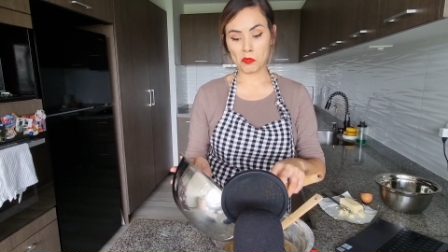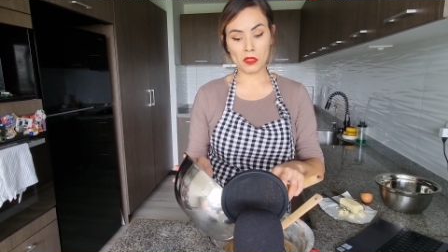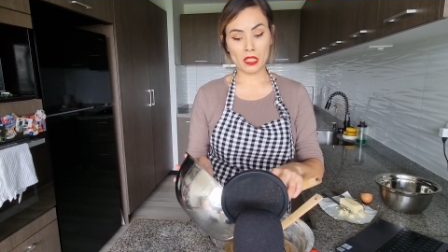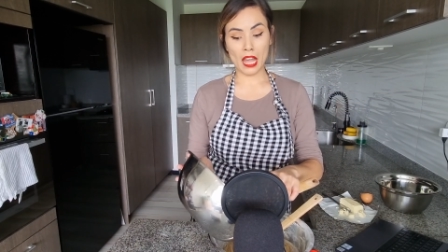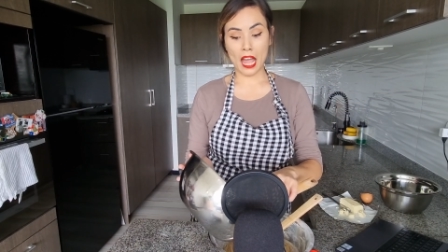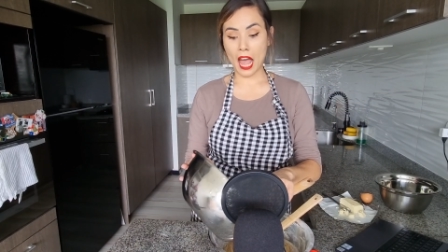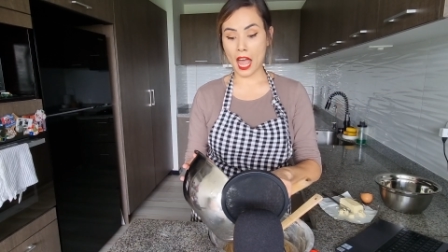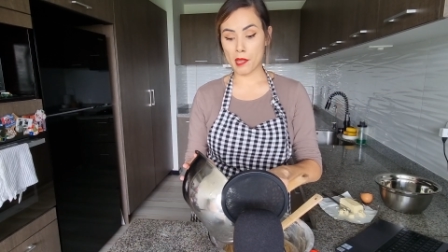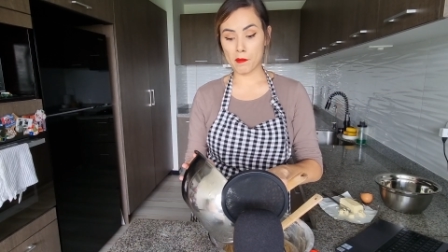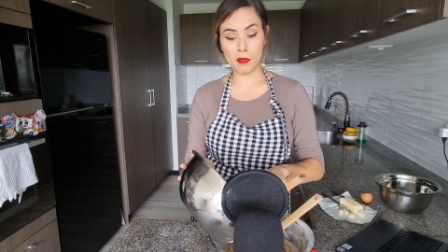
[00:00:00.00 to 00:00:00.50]

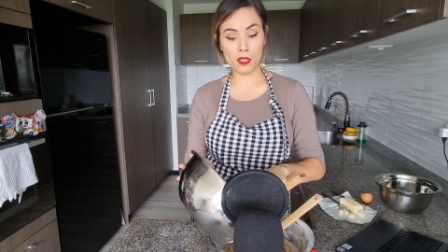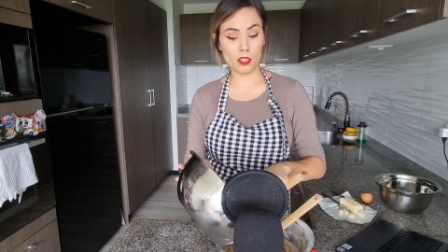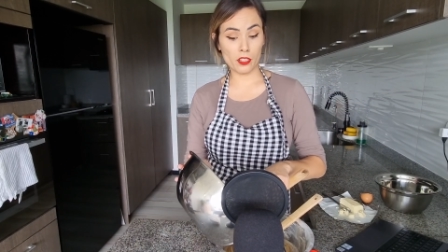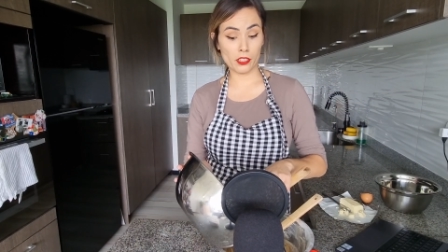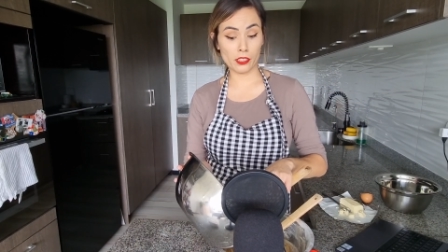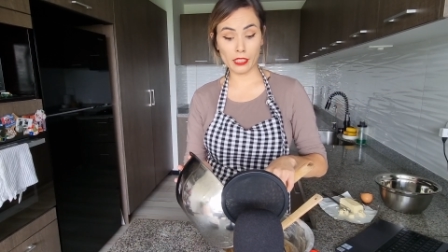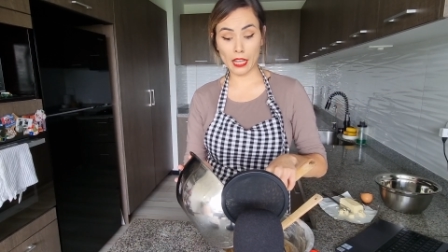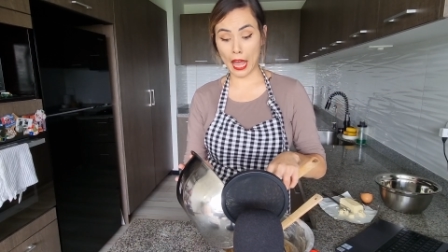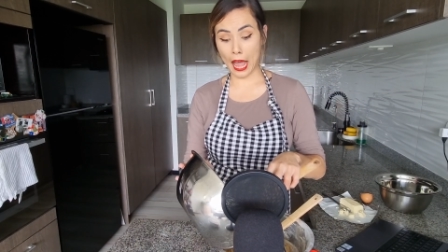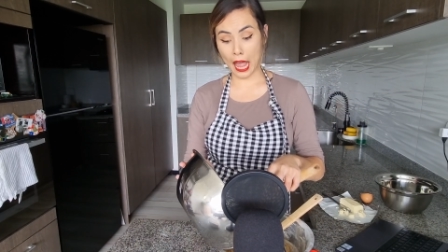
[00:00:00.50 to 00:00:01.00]
that I'm in
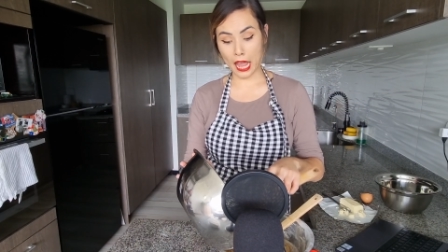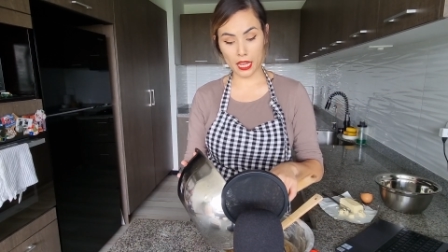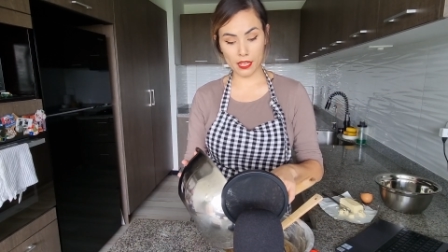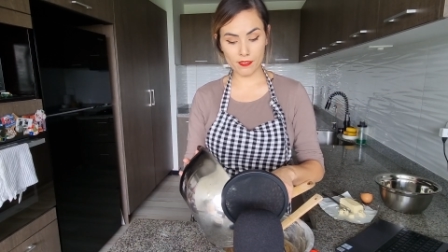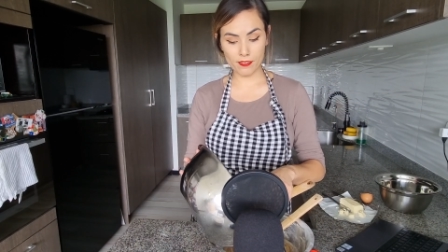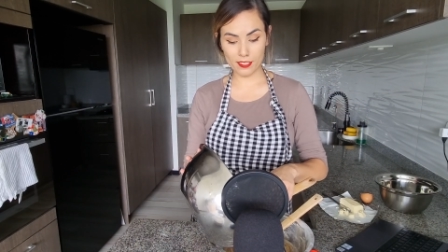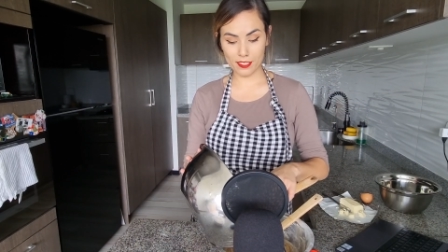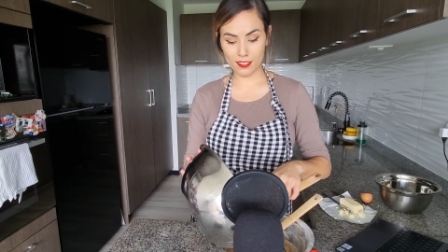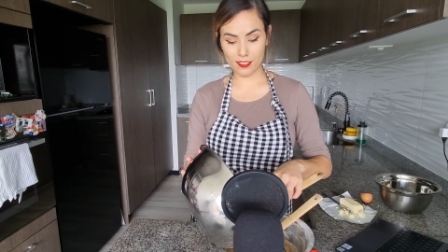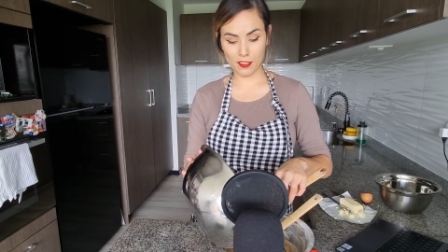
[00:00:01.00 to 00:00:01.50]
their
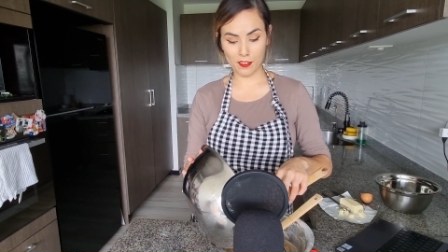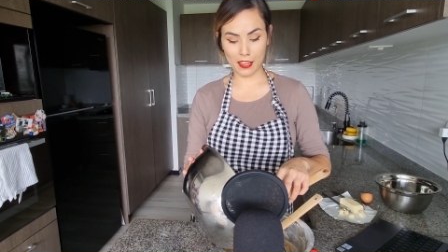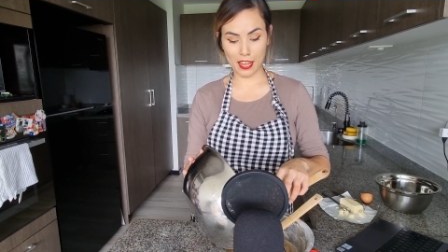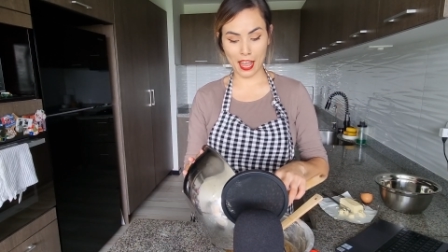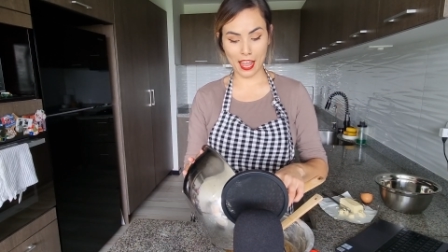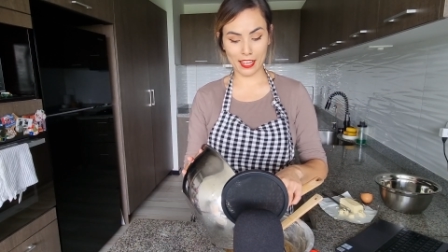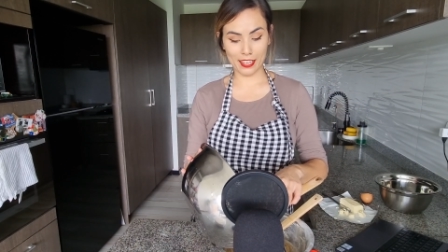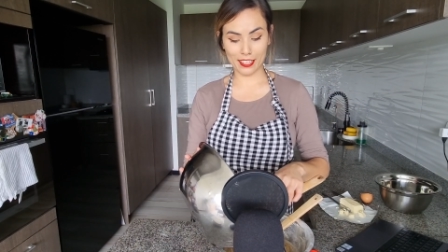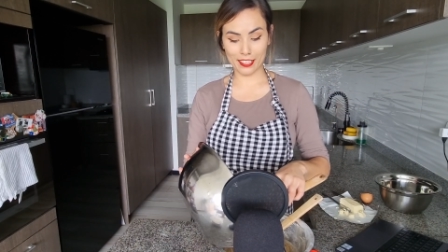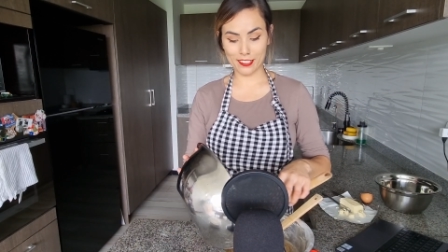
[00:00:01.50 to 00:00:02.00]
lives so
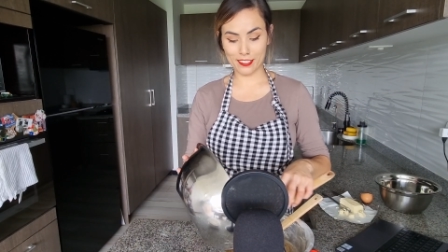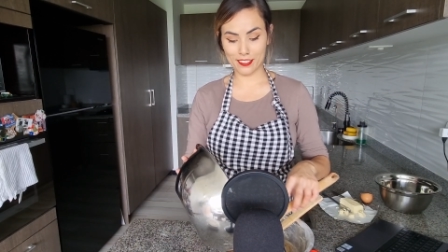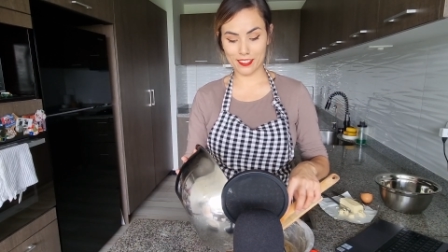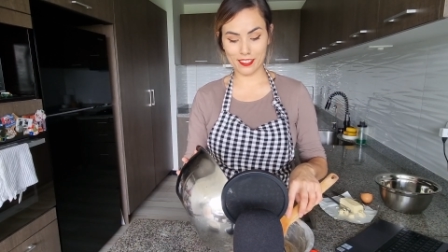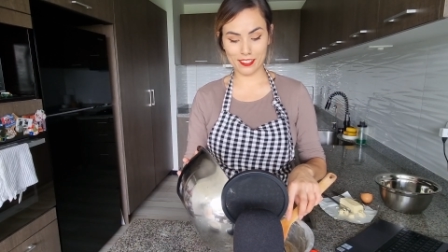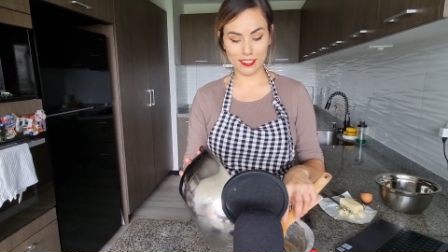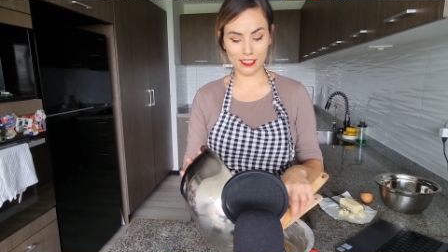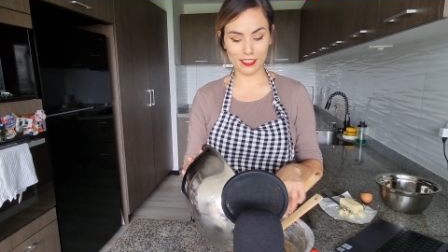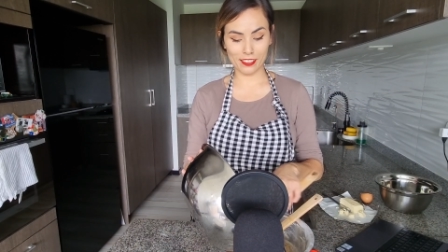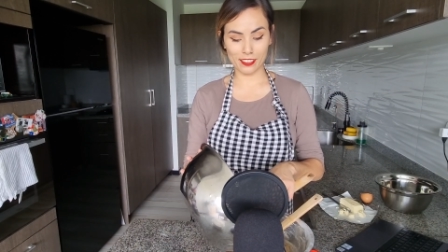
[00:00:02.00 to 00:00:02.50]
that I can
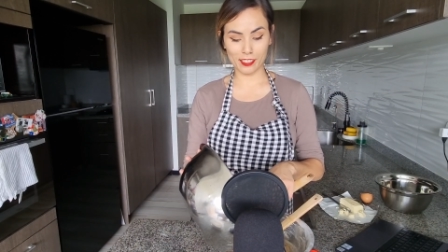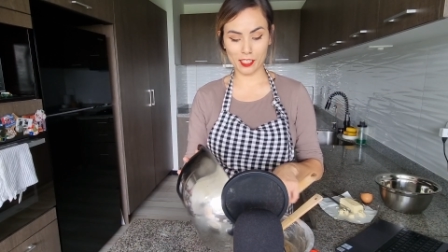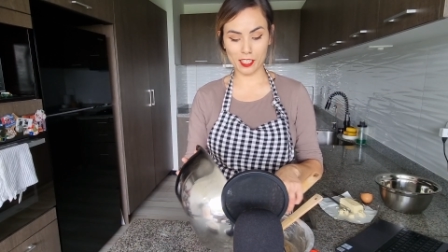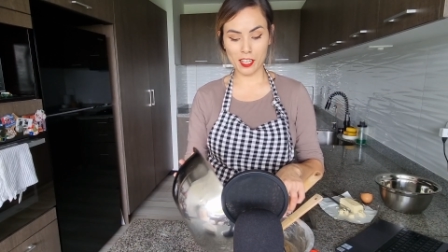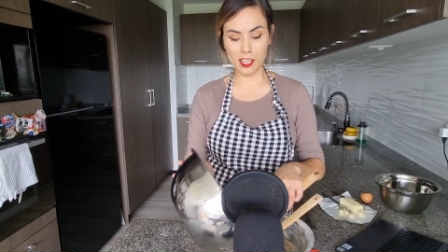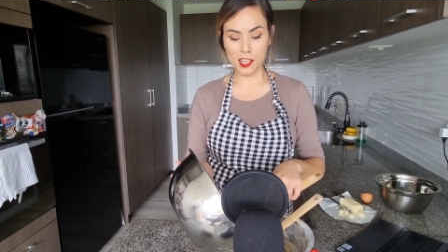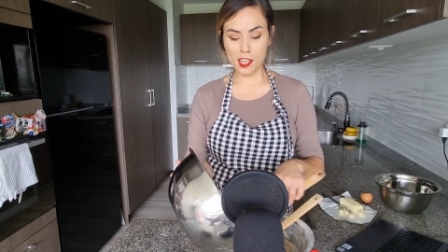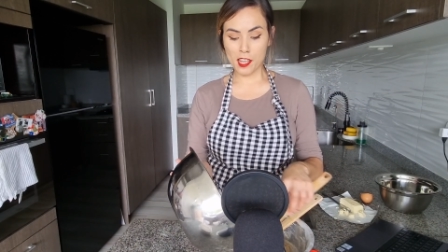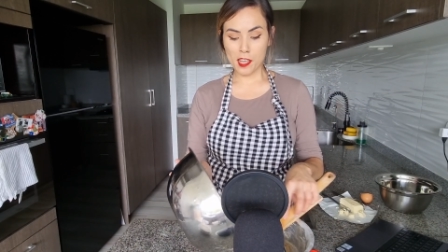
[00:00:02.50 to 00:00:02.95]
still